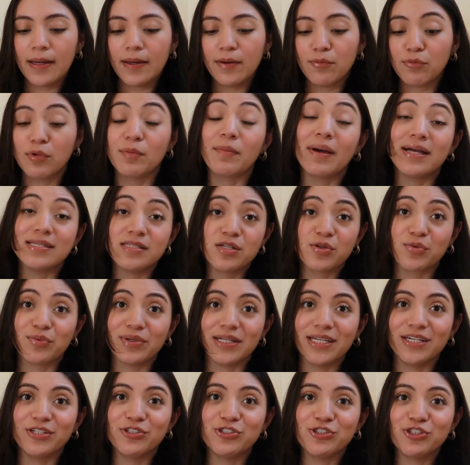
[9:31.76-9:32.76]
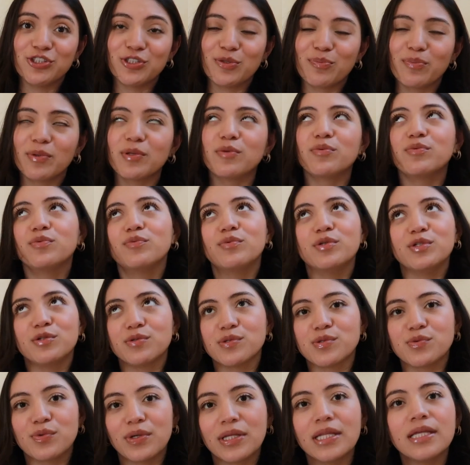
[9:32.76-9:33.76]
romantic relationship, which
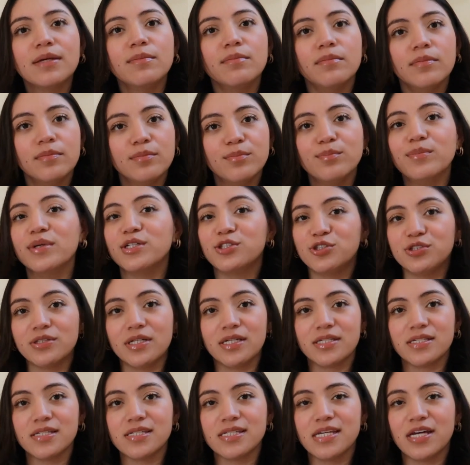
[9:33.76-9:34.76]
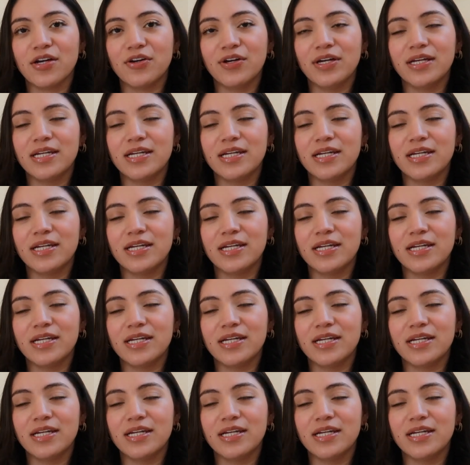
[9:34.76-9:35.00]
was really much necessary,